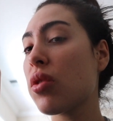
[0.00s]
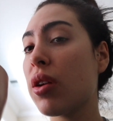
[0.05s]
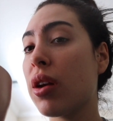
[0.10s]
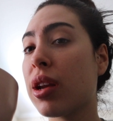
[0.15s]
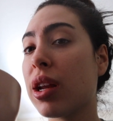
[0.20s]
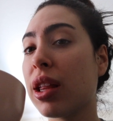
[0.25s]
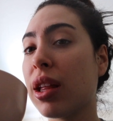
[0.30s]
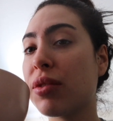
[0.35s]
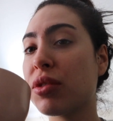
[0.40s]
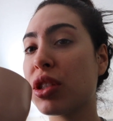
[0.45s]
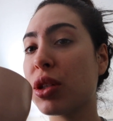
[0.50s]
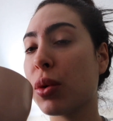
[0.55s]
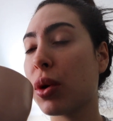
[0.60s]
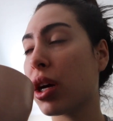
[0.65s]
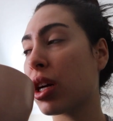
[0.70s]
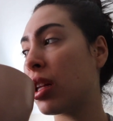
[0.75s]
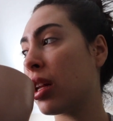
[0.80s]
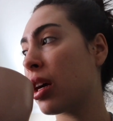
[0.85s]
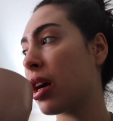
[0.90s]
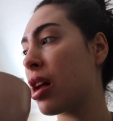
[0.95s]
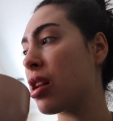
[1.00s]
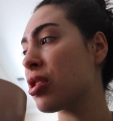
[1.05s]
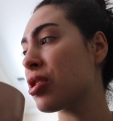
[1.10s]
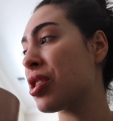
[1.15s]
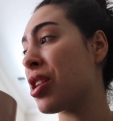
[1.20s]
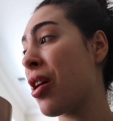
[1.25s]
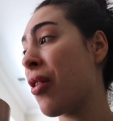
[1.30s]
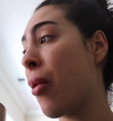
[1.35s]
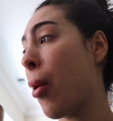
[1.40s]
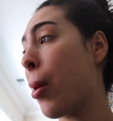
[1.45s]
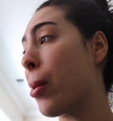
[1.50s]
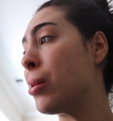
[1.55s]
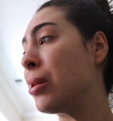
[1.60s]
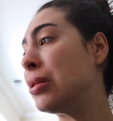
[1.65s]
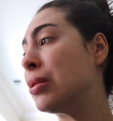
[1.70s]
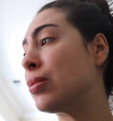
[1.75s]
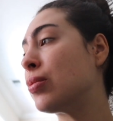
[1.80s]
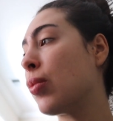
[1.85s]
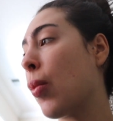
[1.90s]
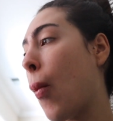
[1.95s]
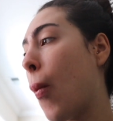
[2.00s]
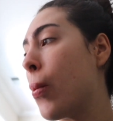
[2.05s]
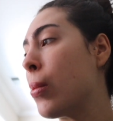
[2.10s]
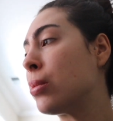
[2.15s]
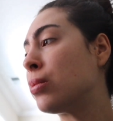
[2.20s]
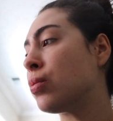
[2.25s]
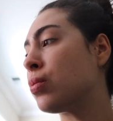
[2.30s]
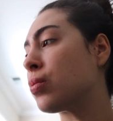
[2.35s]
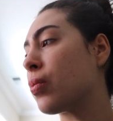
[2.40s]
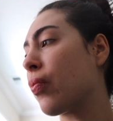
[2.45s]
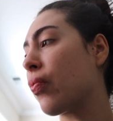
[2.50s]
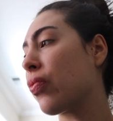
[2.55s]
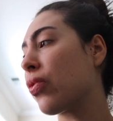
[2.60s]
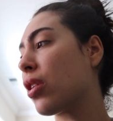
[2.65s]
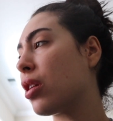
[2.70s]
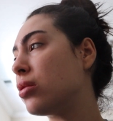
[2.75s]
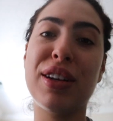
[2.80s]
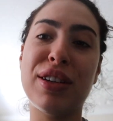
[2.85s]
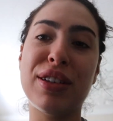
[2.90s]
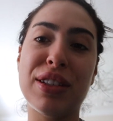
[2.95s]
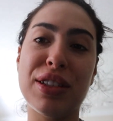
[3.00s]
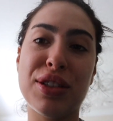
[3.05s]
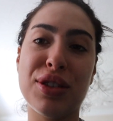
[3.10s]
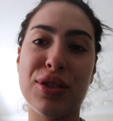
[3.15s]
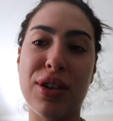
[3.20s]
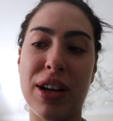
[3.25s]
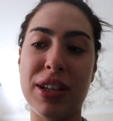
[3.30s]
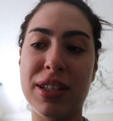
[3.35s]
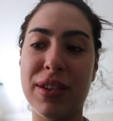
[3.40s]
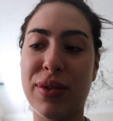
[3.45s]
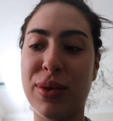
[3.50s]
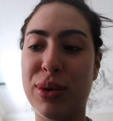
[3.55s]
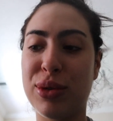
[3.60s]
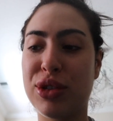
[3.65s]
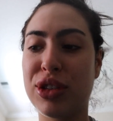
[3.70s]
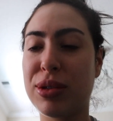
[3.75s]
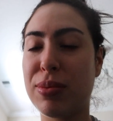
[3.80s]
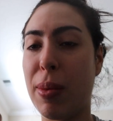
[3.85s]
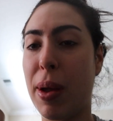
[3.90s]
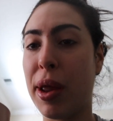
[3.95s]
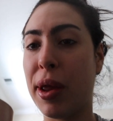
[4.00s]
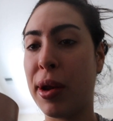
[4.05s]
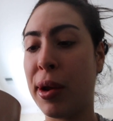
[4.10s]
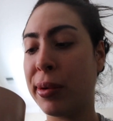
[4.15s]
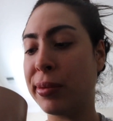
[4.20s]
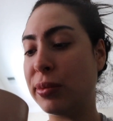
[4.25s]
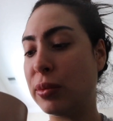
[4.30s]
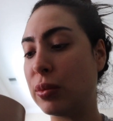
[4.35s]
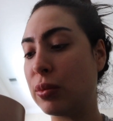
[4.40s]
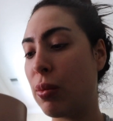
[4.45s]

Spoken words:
He loves to work on that kind of stuff. You're in distress if we're just me, you know?